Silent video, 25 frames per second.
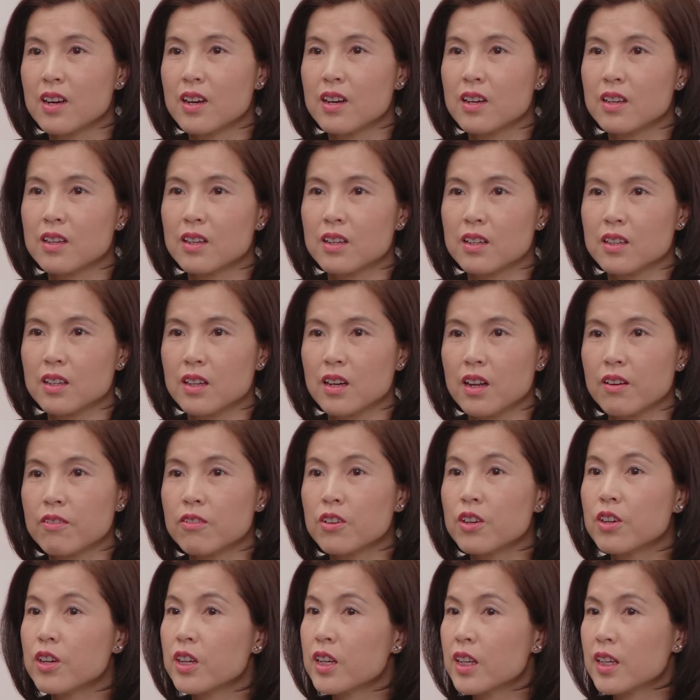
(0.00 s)
you, know, you, love
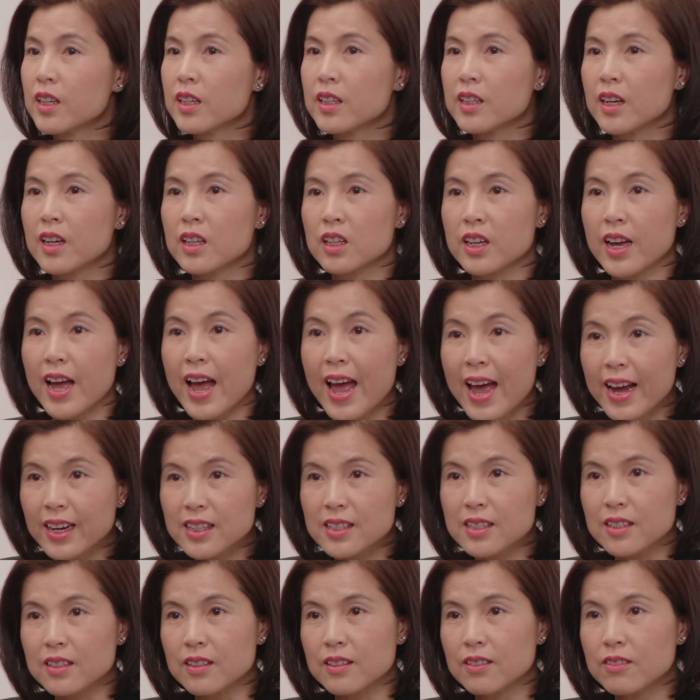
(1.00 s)
learning and you're
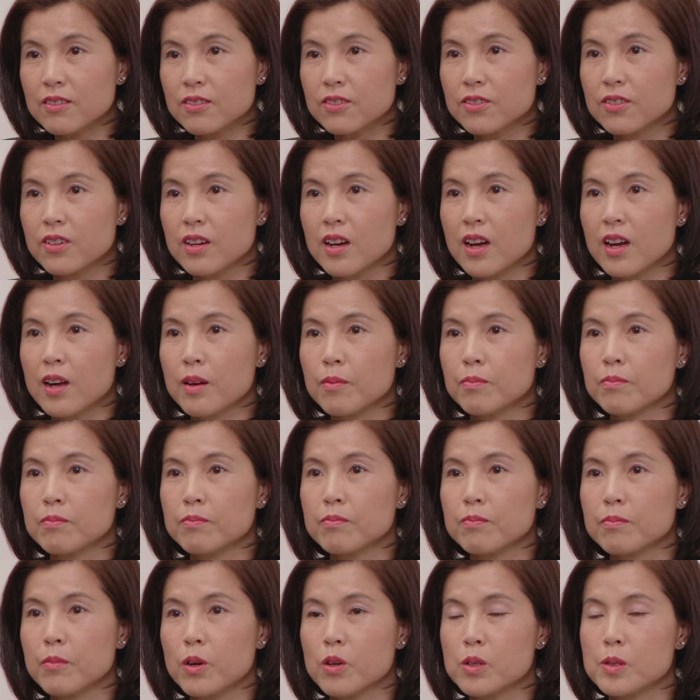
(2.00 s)
active,
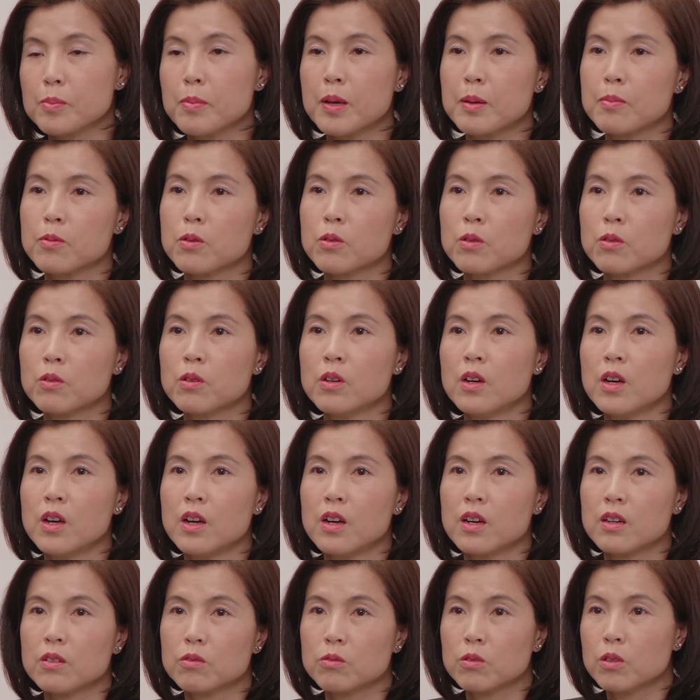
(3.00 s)
um, most people
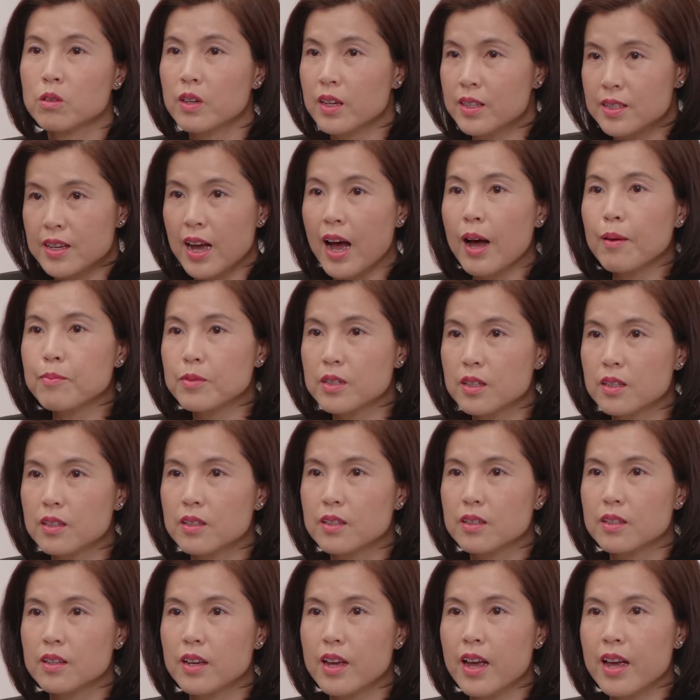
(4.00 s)
will adapt.
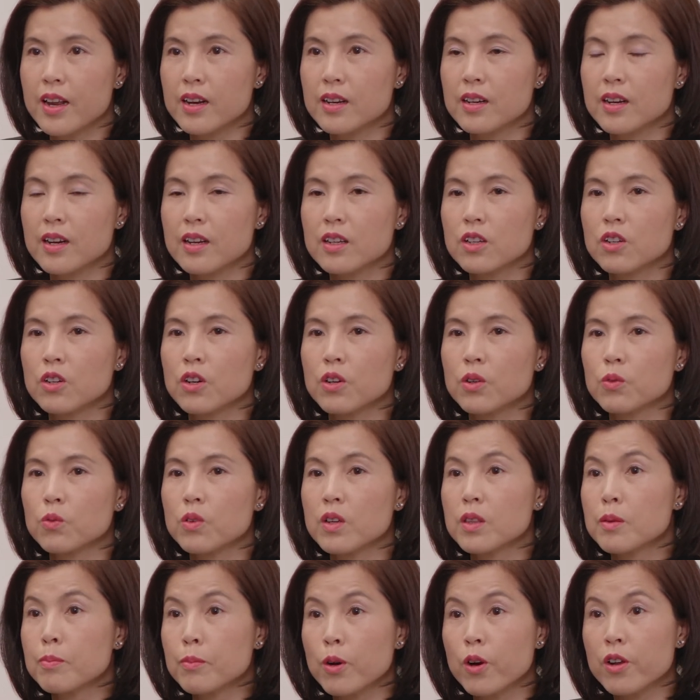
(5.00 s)
And you know,
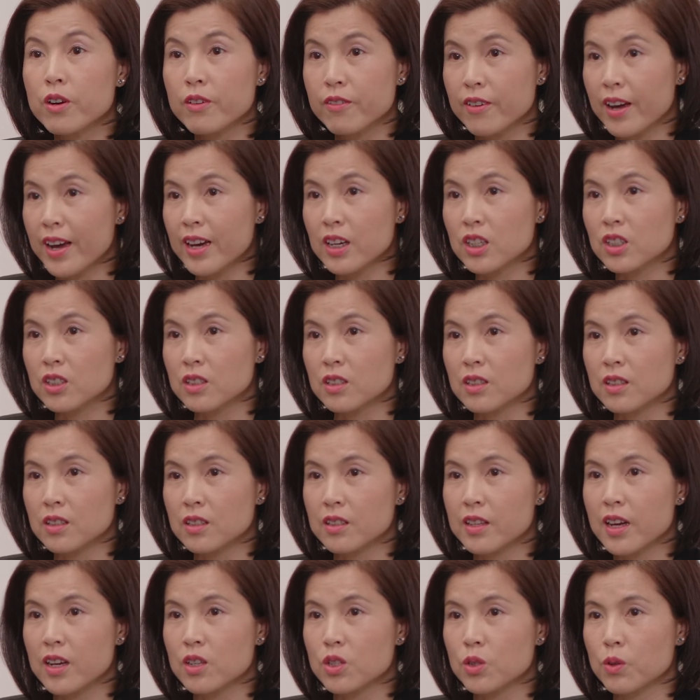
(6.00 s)
with
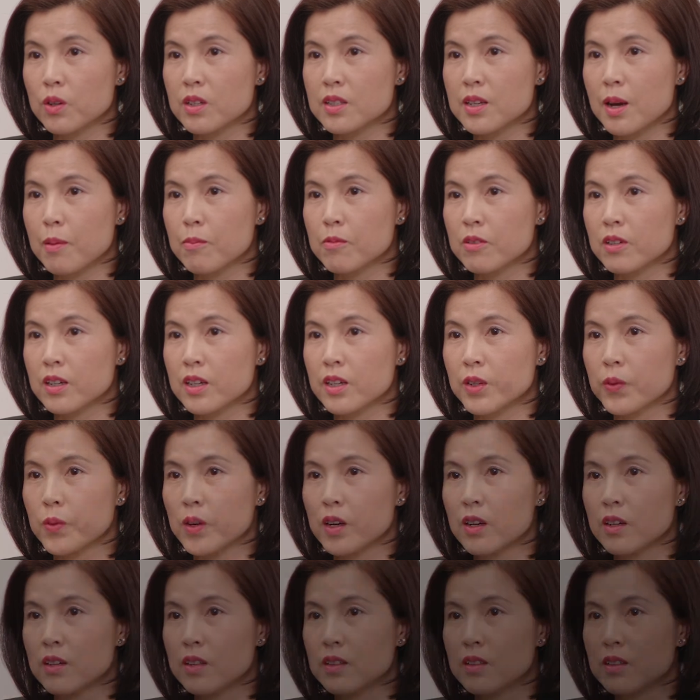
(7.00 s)
motivation, they do adapt really
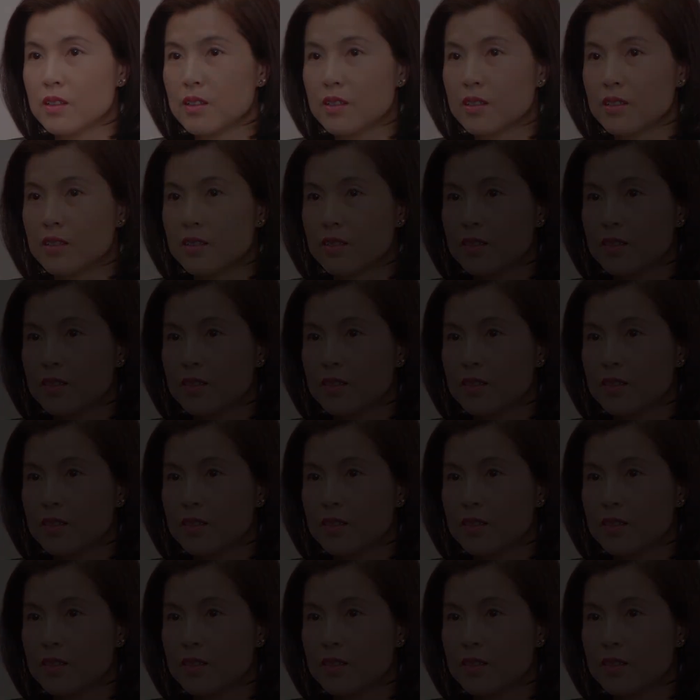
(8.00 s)
well.